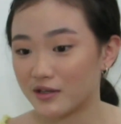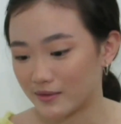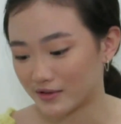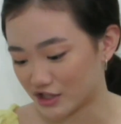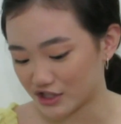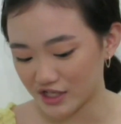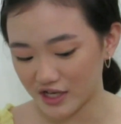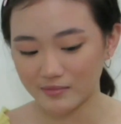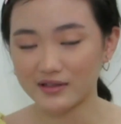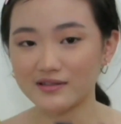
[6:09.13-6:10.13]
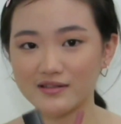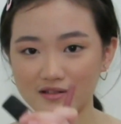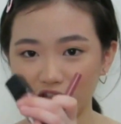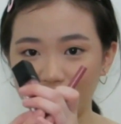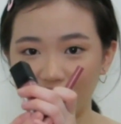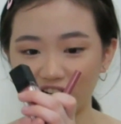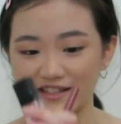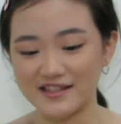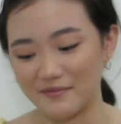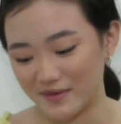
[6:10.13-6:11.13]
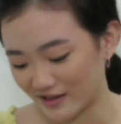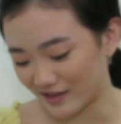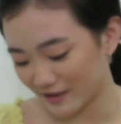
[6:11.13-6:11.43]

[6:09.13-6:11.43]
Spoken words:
what the shade, but they're very similar.